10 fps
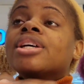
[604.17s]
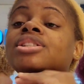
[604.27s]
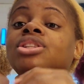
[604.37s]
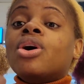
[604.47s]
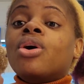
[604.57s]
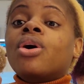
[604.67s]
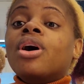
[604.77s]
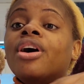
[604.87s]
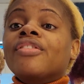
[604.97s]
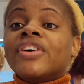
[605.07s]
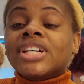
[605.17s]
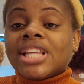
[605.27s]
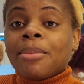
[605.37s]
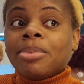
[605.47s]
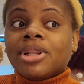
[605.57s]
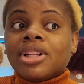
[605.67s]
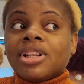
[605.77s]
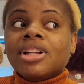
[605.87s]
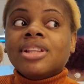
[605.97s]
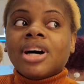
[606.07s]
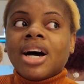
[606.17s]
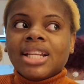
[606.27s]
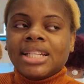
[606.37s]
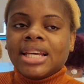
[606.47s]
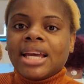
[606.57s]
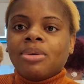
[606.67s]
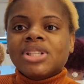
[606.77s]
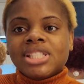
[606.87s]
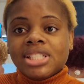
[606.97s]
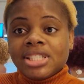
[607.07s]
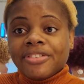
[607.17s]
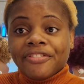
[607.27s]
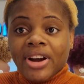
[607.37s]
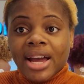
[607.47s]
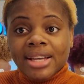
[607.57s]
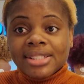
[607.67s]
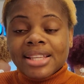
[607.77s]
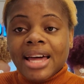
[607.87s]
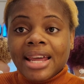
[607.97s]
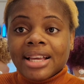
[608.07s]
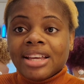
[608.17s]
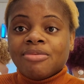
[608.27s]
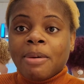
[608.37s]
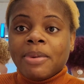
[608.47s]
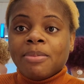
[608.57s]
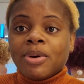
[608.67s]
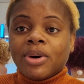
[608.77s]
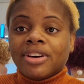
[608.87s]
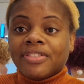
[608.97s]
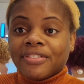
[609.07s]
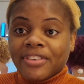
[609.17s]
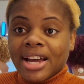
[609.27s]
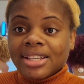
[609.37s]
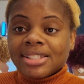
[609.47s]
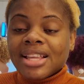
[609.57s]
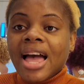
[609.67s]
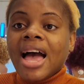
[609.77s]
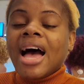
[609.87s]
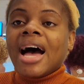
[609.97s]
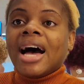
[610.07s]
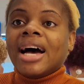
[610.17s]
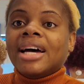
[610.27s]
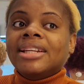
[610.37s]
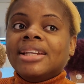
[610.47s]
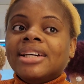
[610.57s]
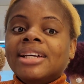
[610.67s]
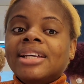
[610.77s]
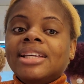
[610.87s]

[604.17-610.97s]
So for example, the other day I was eating fries and I gave my baby one of the fries, and